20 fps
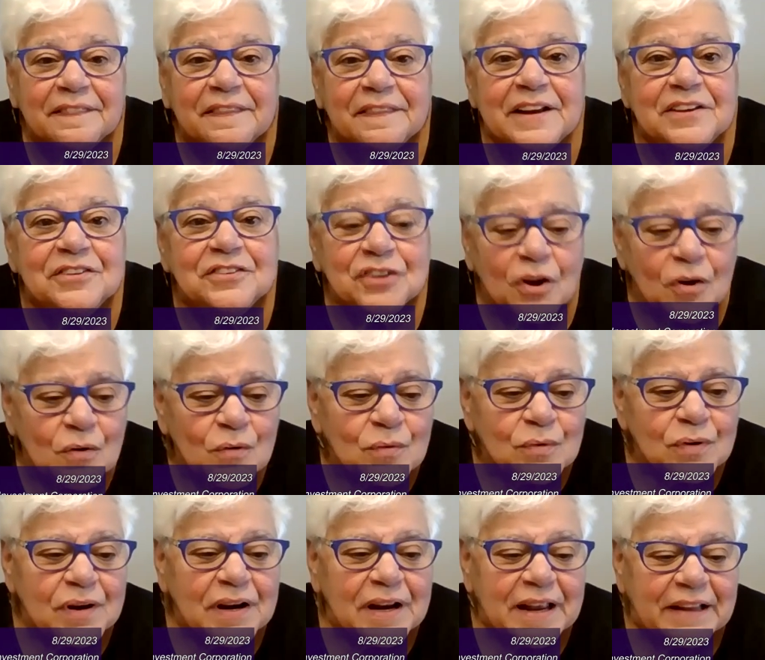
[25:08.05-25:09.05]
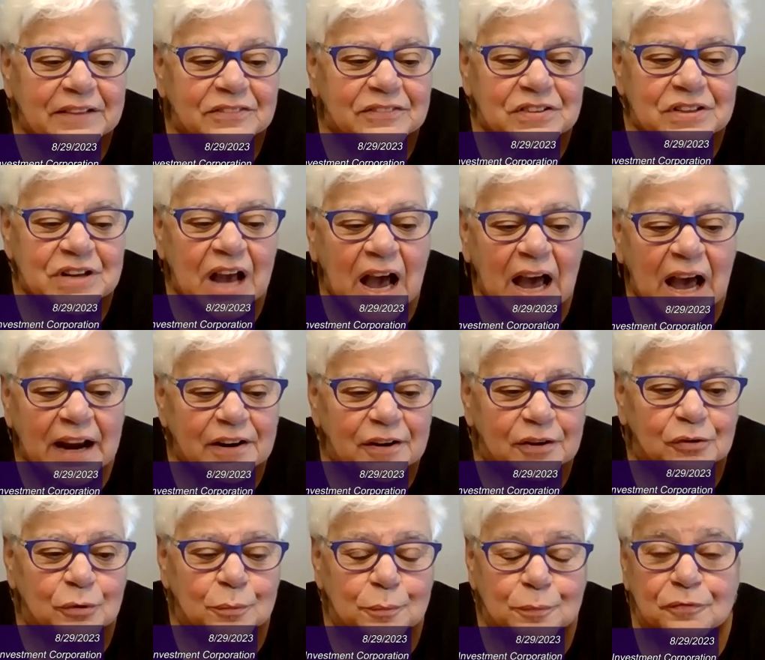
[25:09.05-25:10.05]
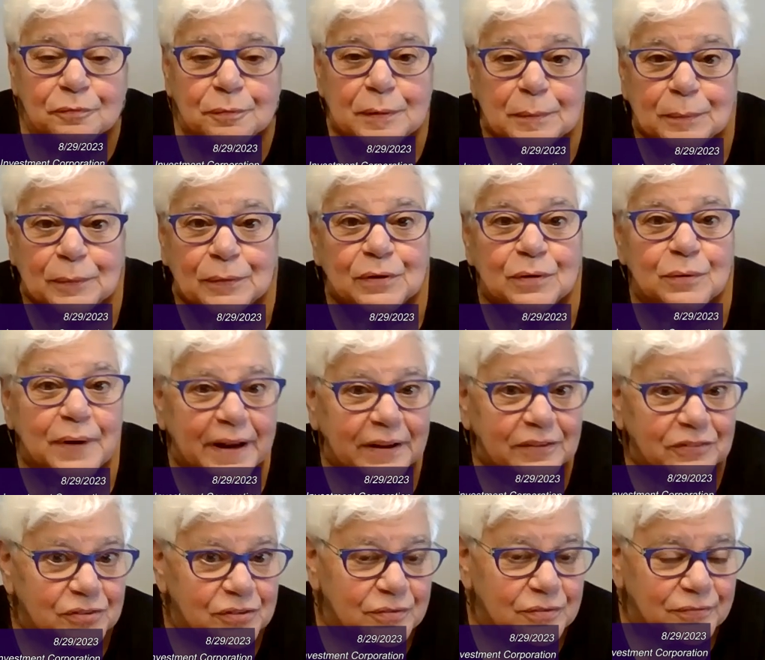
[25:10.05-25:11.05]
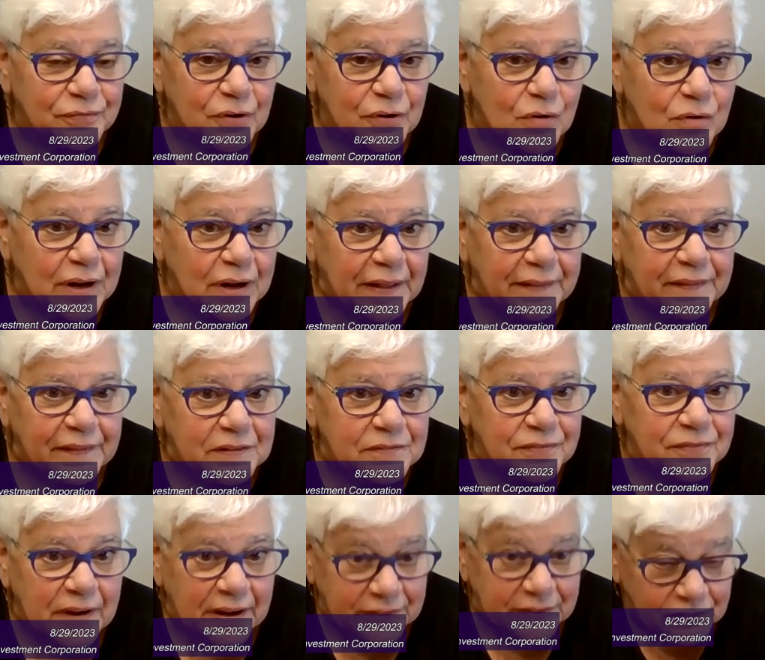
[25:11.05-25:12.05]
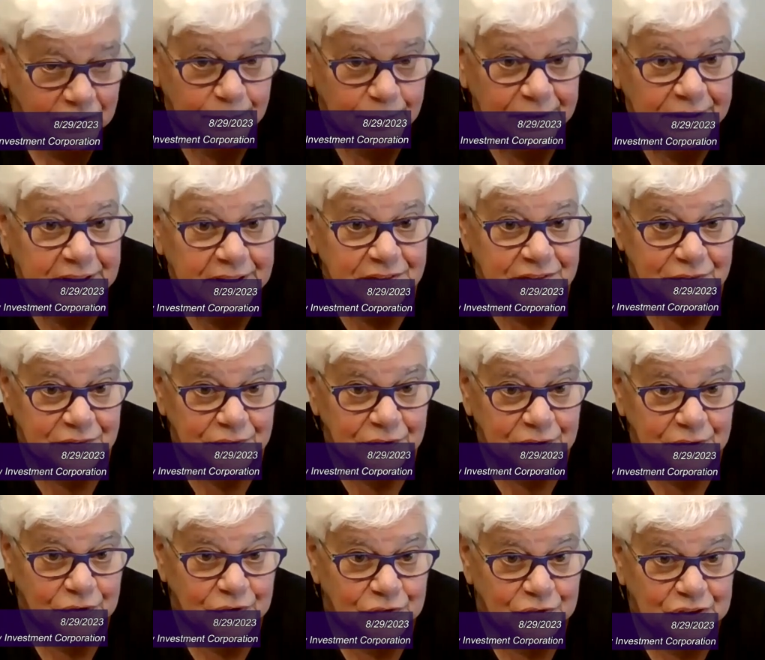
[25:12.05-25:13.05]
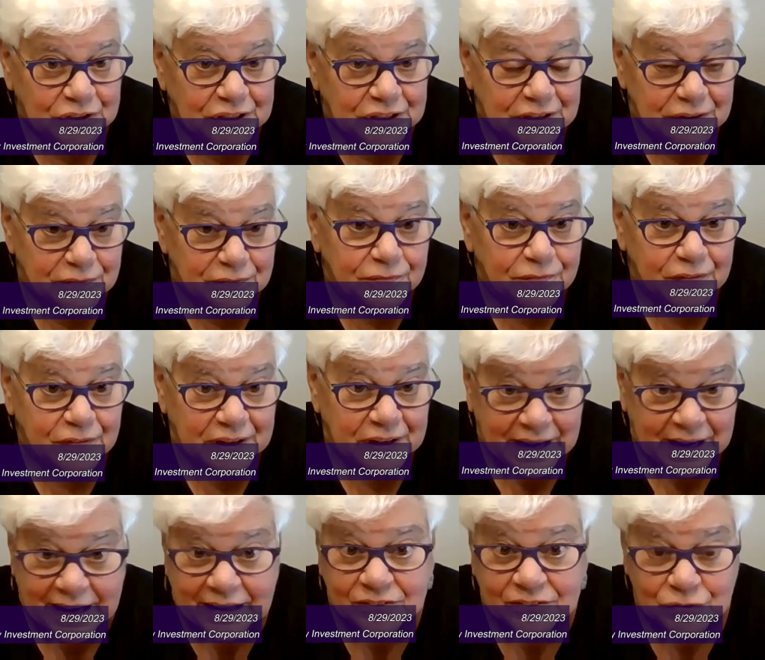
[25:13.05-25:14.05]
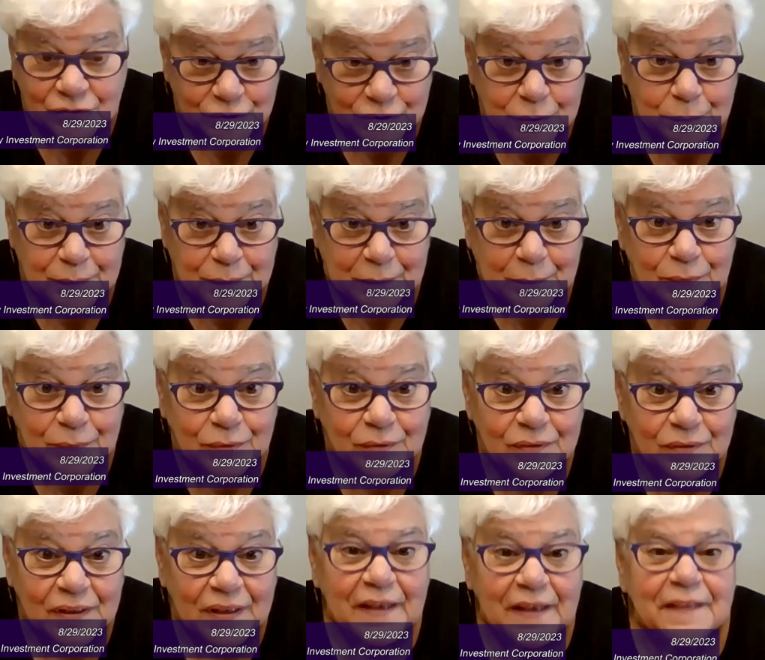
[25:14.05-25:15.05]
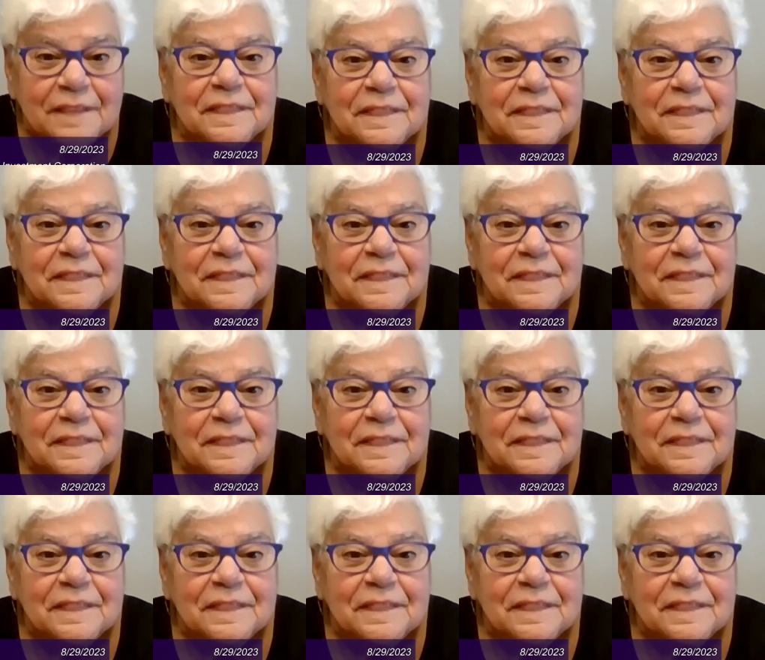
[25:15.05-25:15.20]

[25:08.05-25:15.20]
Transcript: They don't, it's not a group of people who answer the phone and then find somebody to, to give an answer to people.